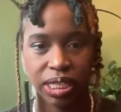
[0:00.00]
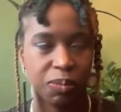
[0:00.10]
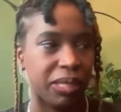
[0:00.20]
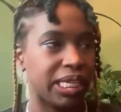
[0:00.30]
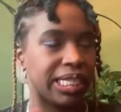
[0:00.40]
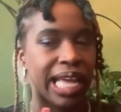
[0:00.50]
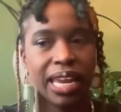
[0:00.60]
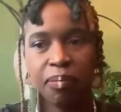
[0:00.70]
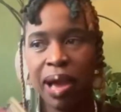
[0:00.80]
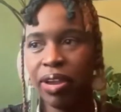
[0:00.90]
This piece is
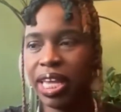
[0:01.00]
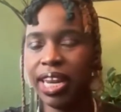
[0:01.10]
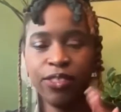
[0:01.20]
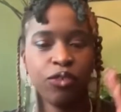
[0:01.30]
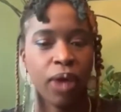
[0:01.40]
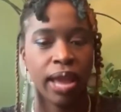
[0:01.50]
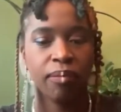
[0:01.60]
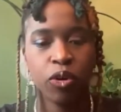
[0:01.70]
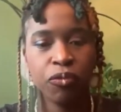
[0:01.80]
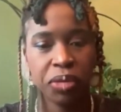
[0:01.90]
not about getting the right
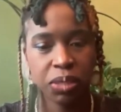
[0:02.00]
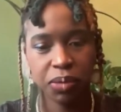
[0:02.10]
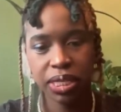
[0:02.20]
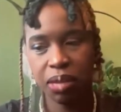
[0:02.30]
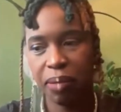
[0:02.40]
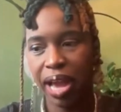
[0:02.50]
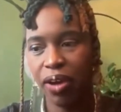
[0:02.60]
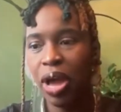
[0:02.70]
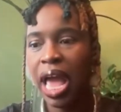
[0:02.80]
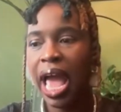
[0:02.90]
movements, but it's about